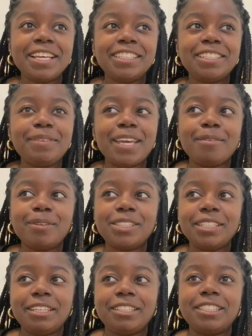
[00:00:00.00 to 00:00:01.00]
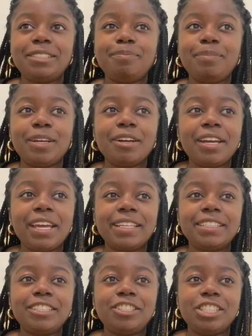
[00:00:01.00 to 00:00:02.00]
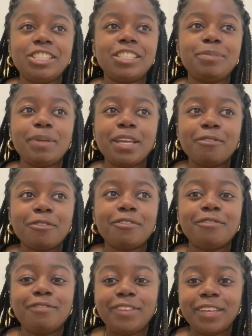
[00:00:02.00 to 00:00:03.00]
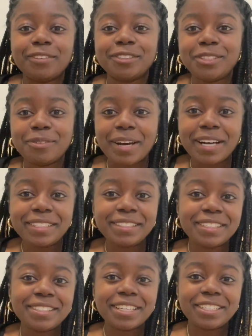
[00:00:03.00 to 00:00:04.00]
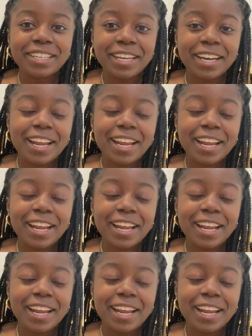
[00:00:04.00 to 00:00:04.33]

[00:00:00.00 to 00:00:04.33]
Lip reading: to be able to experience Jesus being revealed to us in such like an